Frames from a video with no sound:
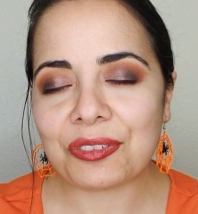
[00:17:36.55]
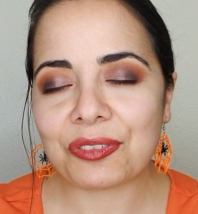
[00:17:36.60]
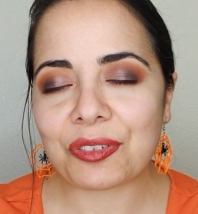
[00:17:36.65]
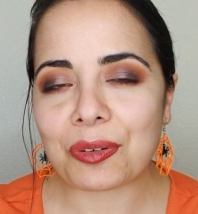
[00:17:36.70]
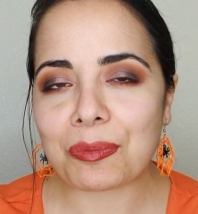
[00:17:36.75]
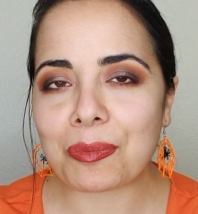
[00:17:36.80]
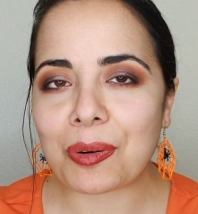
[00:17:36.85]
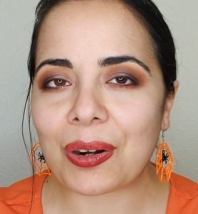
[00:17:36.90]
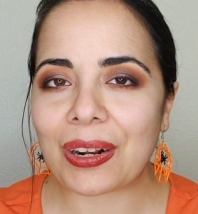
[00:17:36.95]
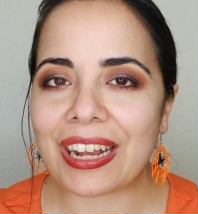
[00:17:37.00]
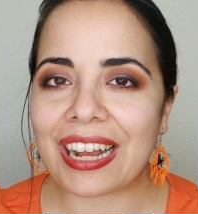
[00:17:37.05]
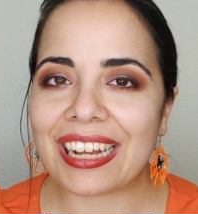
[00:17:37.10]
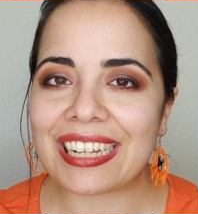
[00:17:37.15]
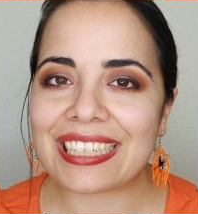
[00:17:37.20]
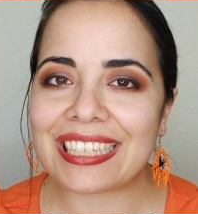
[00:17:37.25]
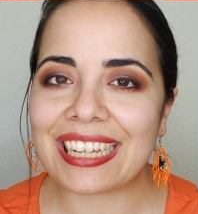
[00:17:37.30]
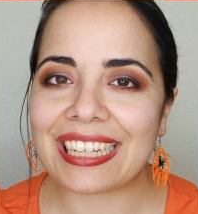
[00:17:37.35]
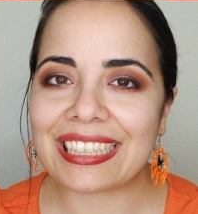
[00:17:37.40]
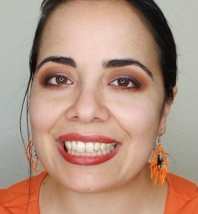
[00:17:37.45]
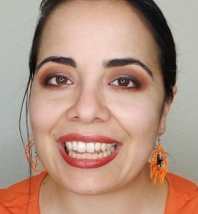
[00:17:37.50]
for more
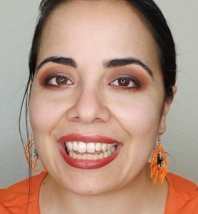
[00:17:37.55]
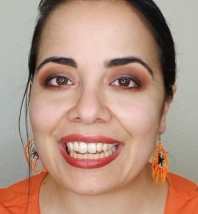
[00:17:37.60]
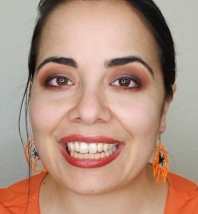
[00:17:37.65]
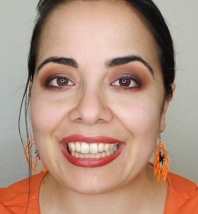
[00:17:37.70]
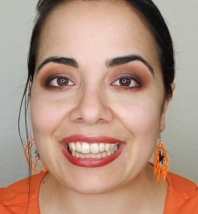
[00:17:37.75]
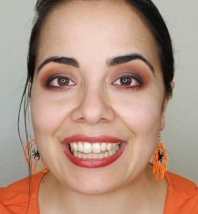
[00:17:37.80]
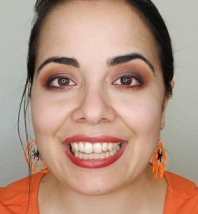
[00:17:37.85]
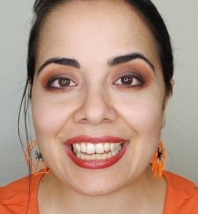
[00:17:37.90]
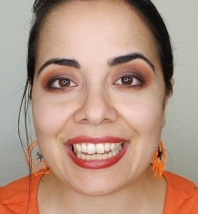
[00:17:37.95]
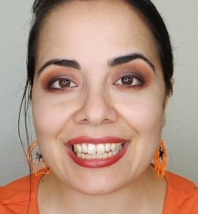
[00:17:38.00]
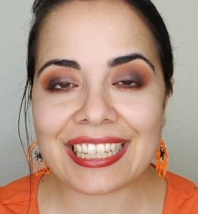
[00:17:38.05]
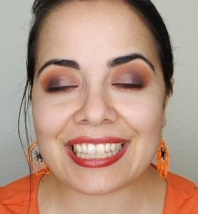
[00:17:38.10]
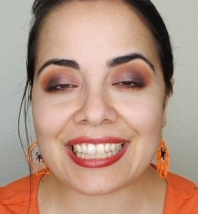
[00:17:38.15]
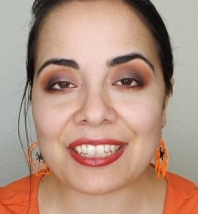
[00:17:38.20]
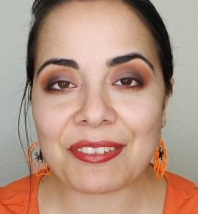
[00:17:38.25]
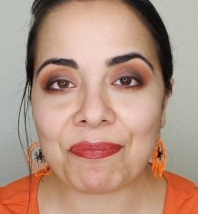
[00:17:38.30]
content like this.